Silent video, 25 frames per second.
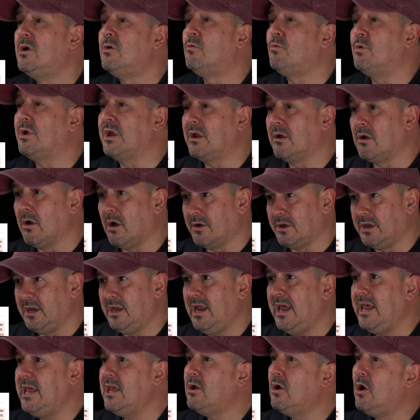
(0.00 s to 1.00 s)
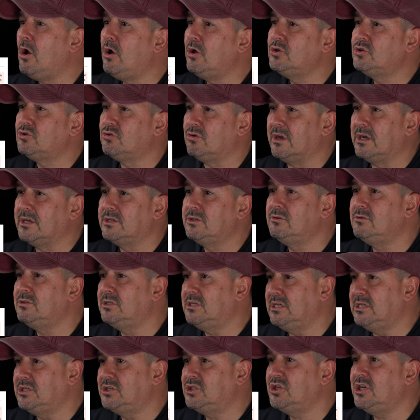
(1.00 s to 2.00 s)
regarding a contract to
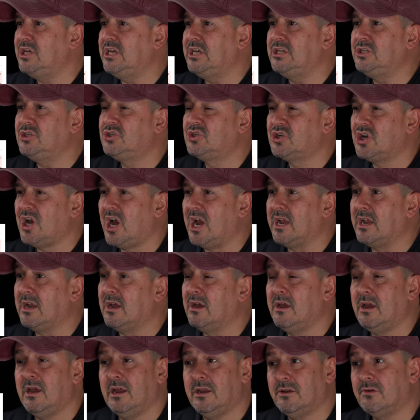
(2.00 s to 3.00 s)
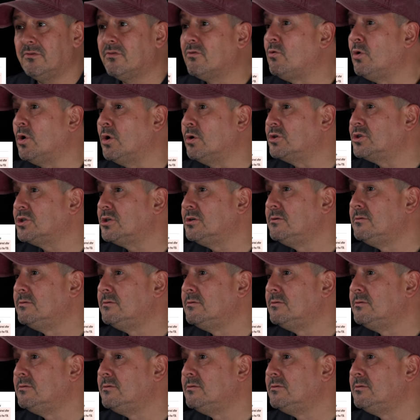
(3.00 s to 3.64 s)
teach in China, end of quote.